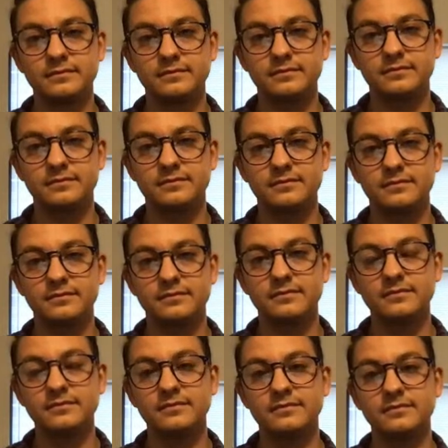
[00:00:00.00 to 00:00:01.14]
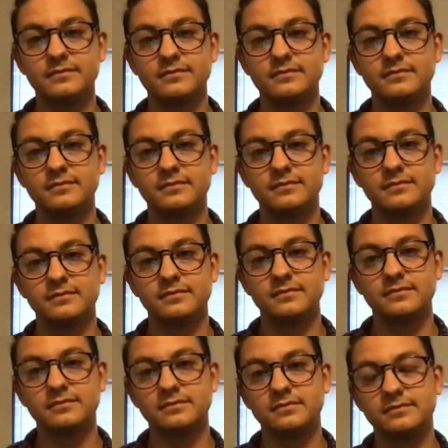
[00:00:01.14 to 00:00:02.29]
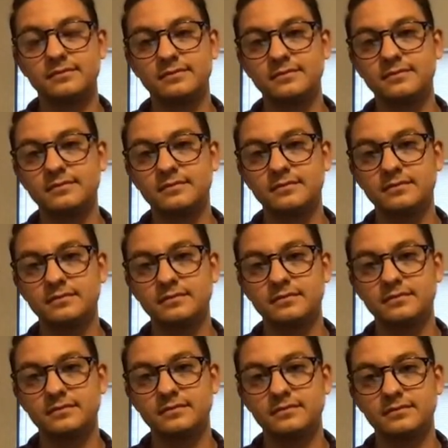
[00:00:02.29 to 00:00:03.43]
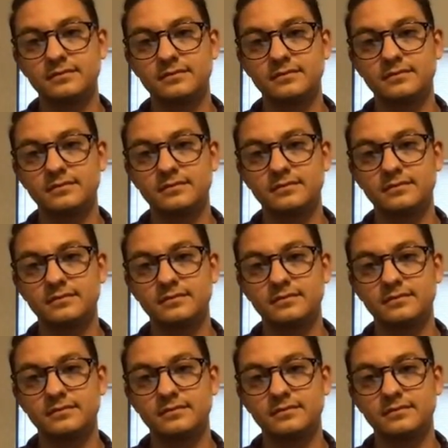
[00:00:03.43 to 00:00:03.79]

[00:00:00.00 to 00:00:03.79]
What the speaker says: No words are spoken by the person on screen.